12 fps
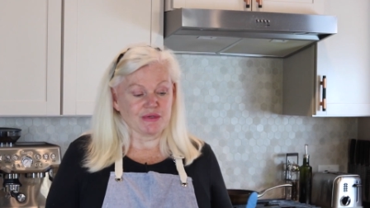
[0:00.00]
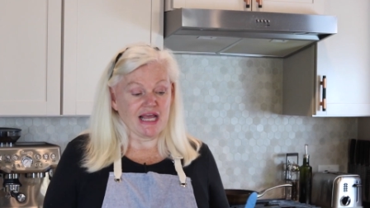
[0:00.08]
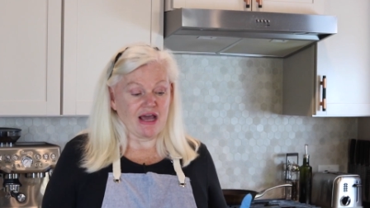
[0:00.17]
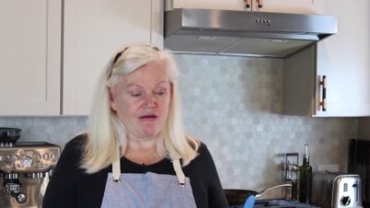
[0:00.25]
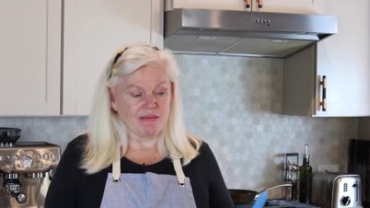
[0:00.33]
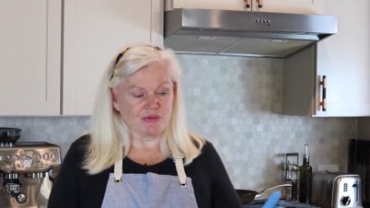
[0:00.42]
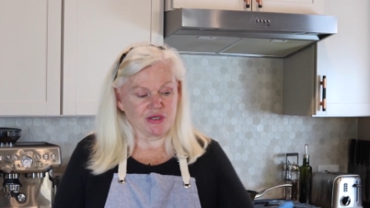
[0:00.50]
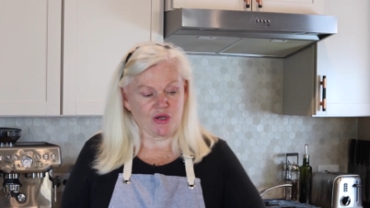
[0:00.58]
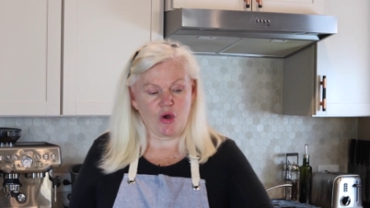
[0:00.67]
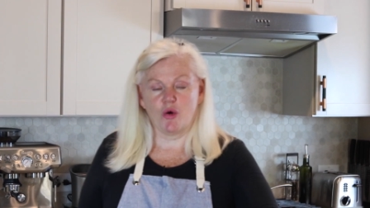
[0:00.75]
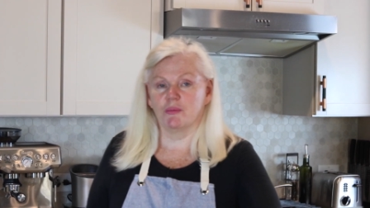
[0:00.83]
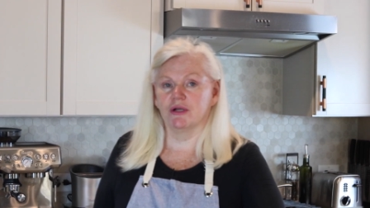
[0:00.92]
now I'm going
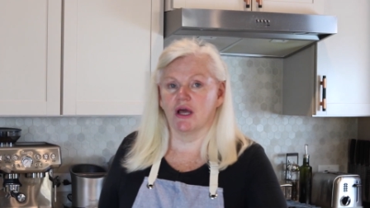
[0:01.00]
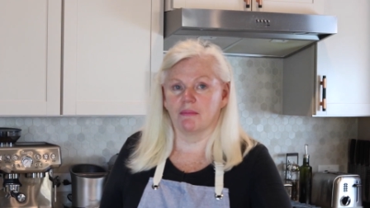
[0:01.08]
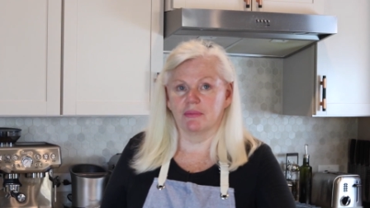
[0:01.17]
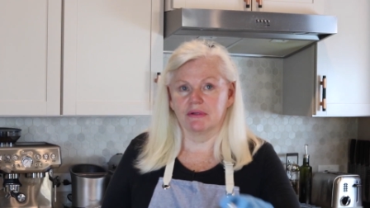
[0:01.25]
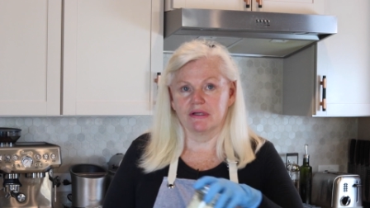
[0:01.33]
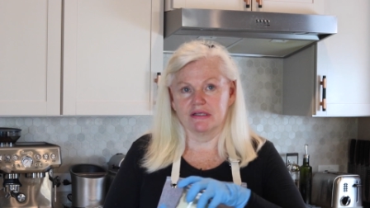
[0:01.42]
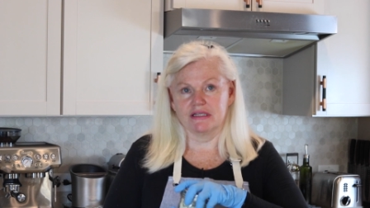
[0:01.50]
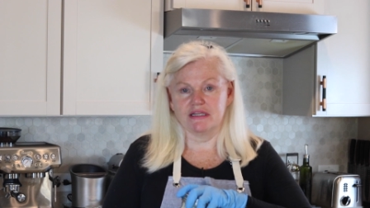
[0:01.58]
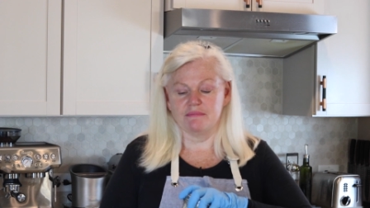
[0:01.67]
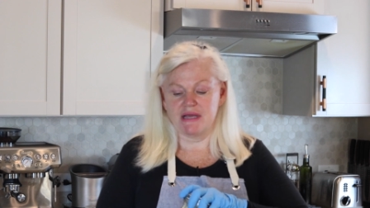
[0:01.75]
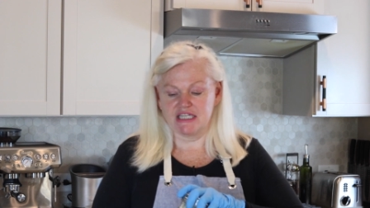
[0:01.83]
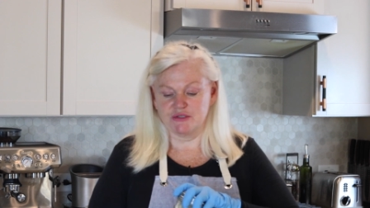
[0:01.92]
to open up
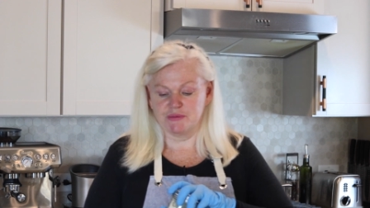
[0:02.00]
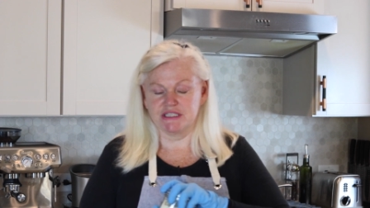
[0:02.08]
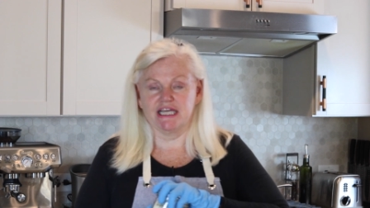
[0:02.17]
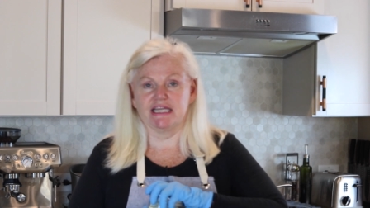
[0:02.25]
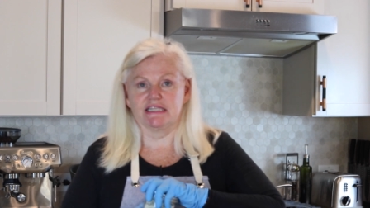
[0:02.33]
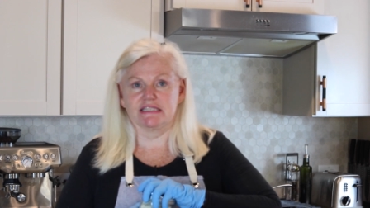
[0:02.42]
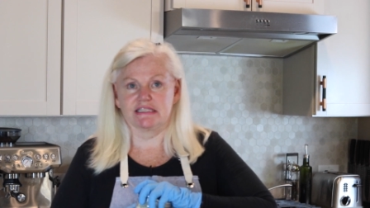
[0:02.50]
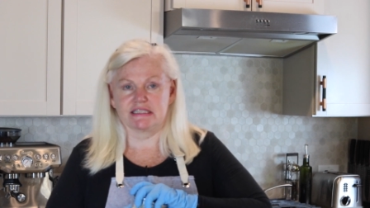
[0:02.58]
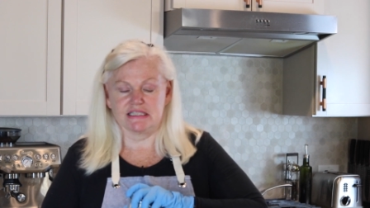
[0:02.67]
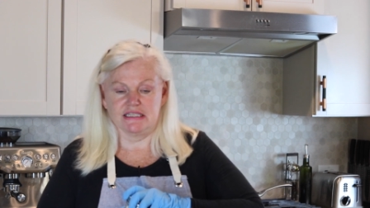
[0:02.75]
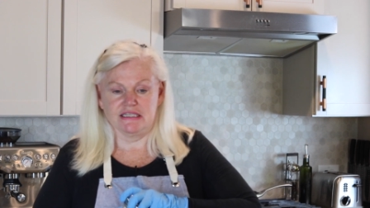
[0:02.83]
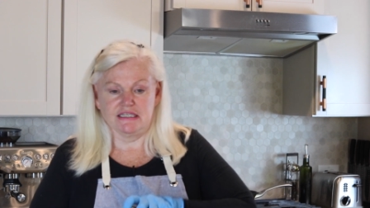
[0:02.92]
the mashed
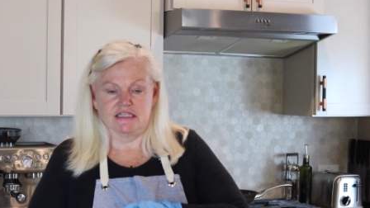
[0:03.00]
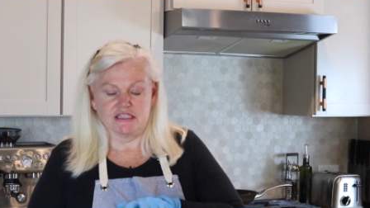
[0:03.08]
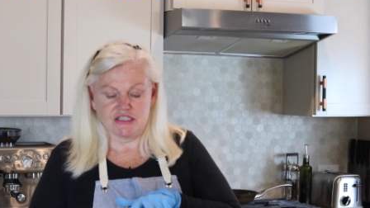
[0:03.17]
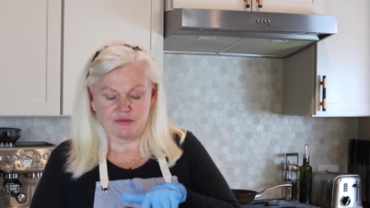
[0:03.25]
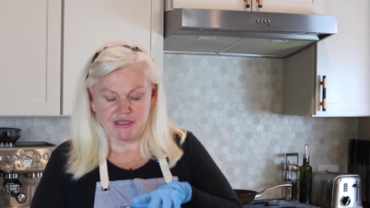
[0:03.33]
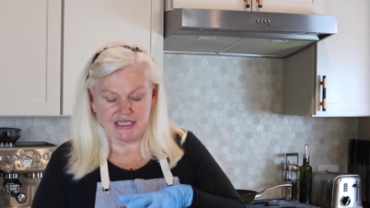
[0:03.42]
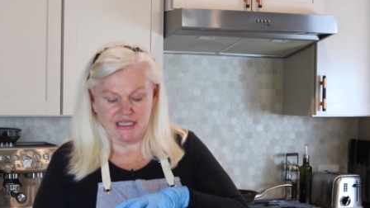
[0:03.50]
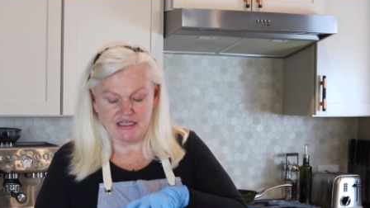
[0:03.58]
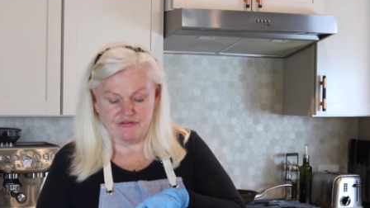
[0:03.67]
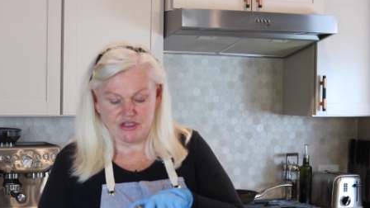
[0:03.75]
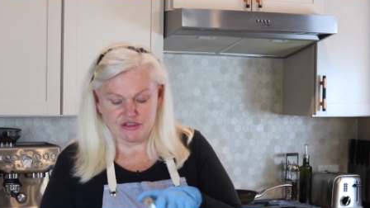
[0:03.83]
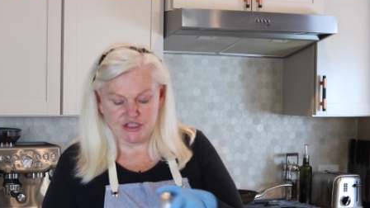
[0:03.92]
potatoes so I can
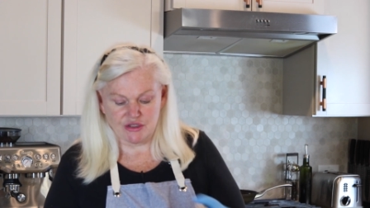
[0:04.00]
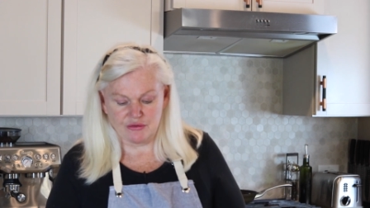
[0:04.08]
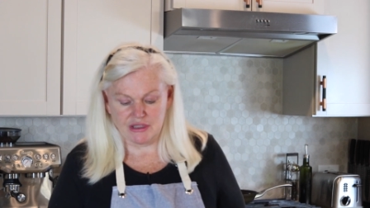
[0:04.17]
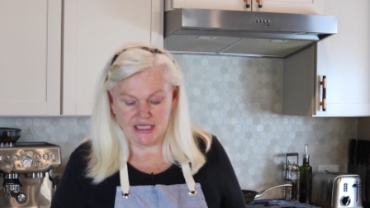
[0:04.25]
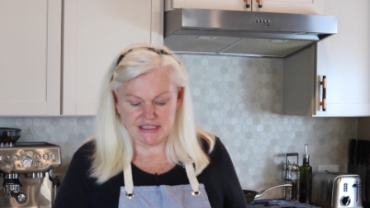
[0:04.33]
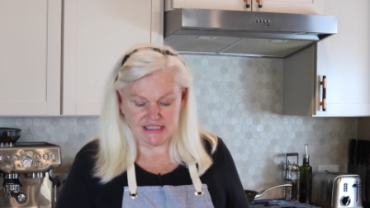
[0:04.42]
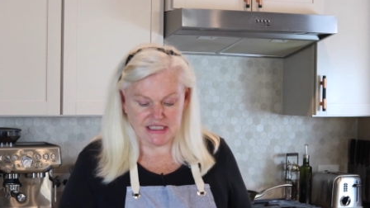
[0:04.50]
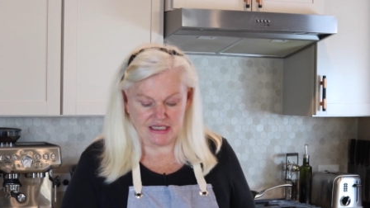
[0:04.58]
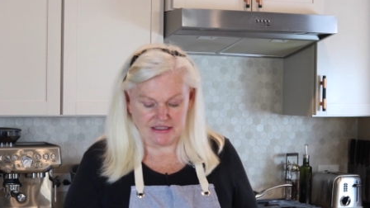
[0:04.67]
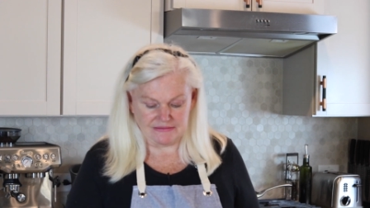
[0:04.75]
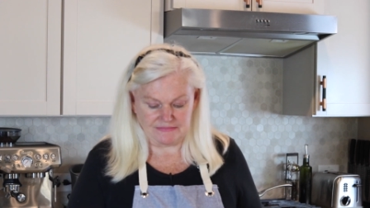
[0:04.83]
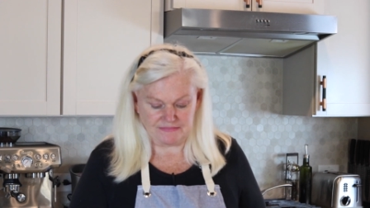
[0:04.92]
give you a general
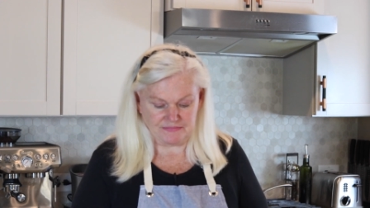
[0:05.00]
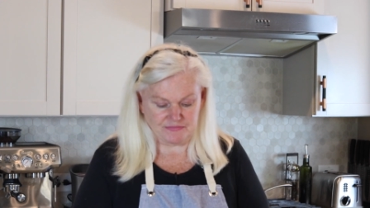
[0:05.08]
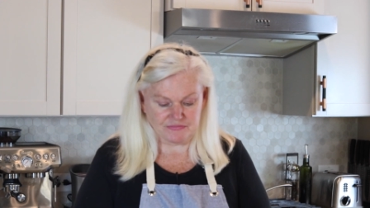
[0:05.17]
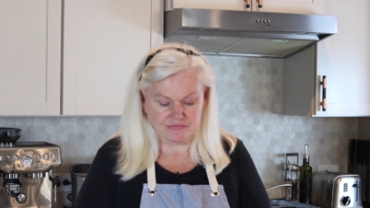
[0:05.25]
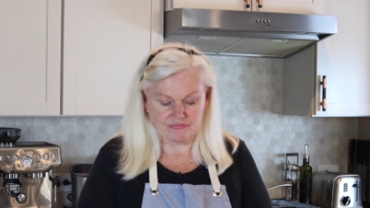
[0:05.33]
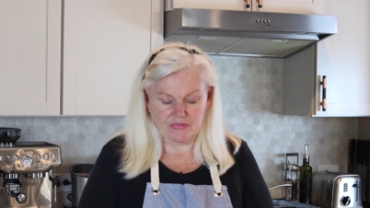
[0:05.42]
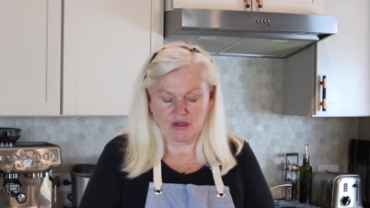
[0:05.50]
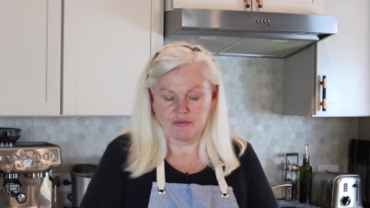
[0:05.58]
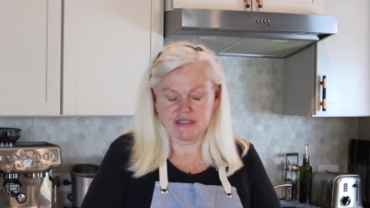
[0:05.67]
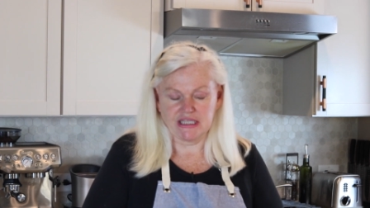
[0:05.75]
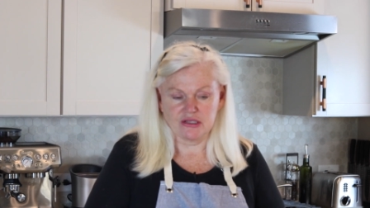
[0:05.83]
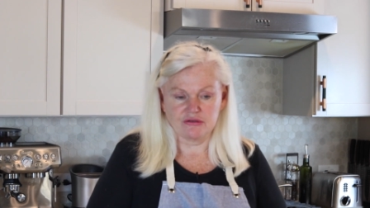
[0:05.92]
idea
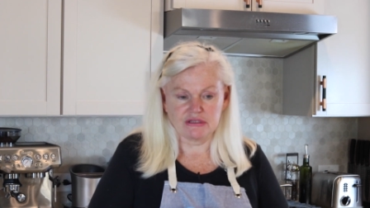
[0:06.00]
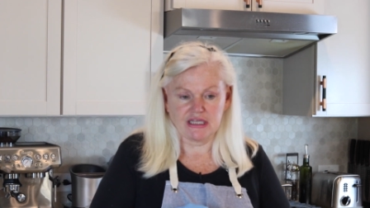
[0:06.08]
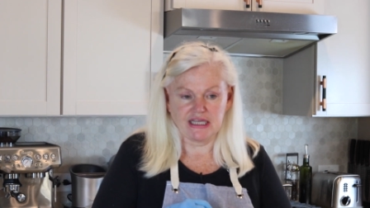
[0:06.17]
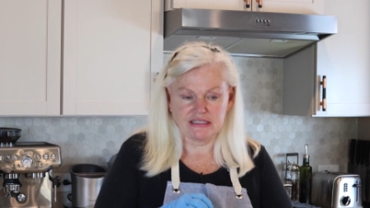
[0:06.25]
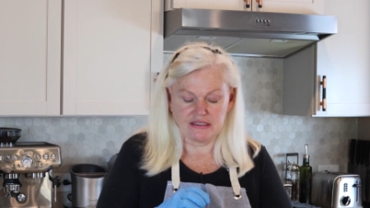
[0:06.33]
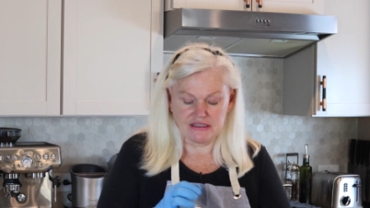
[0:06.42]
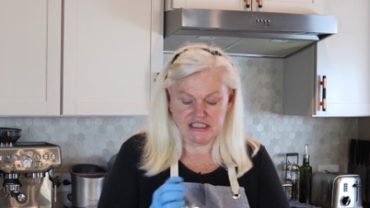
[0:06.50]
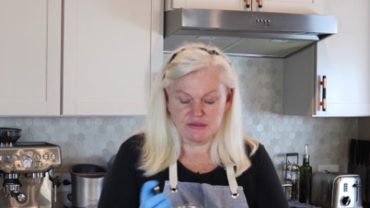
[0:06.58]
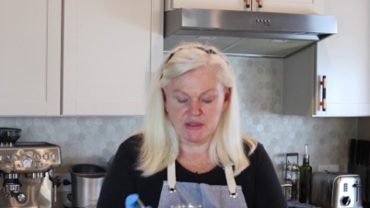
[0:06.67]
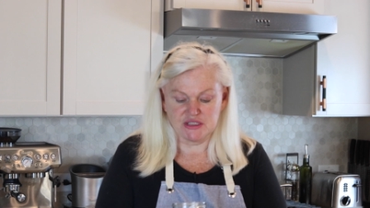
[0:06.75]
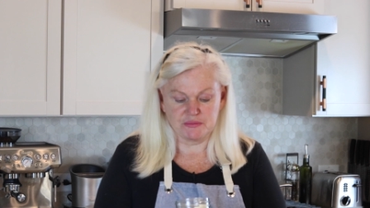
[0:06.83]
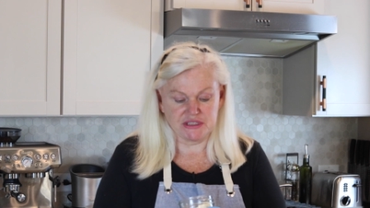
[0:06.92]
what they look like. Now these
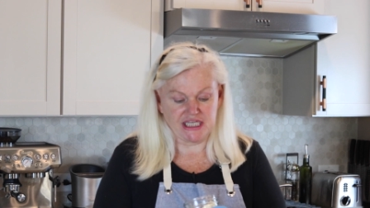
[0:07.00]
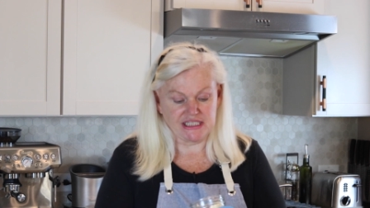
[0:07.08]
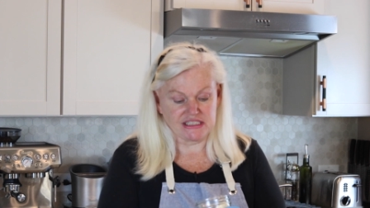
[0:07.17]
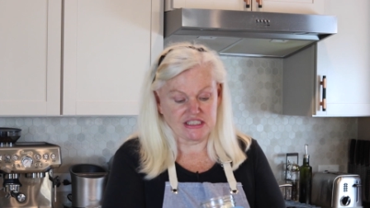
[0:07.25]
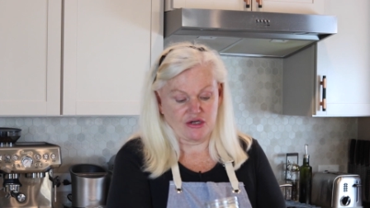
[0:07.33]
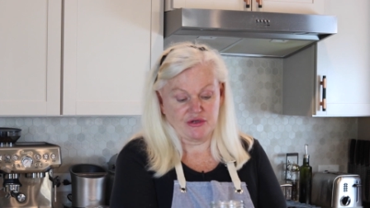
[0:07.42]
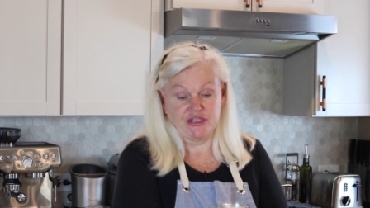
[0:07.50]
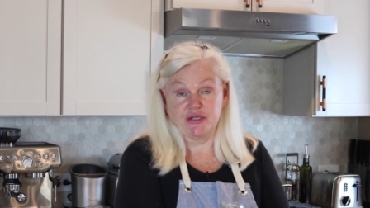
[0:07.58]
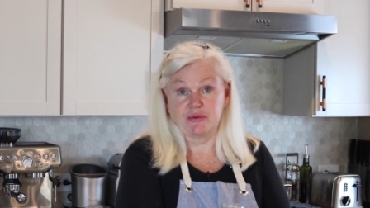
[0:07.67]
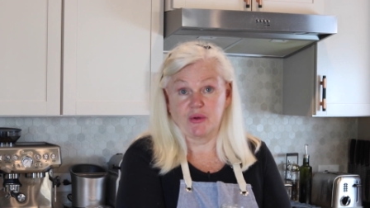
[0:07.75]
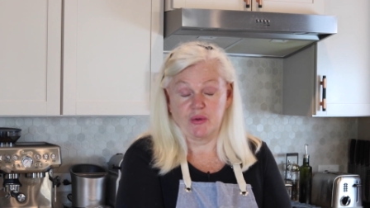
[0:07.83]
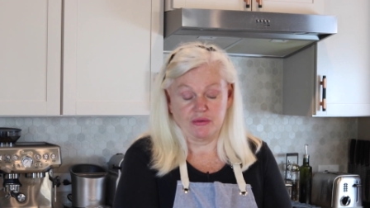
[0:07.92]
mashed potatoes are a
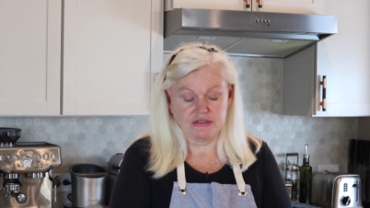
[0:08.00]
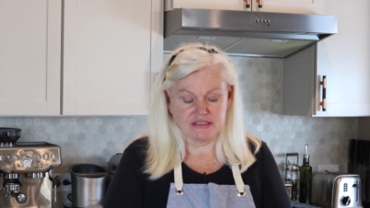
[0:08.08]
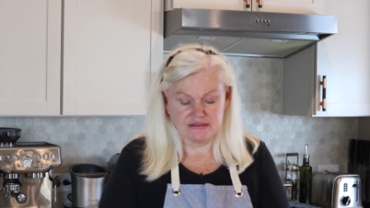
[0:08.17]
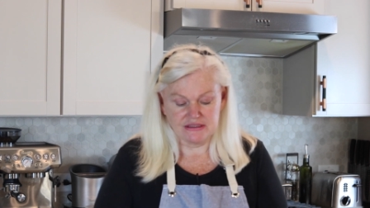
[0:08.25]
year old.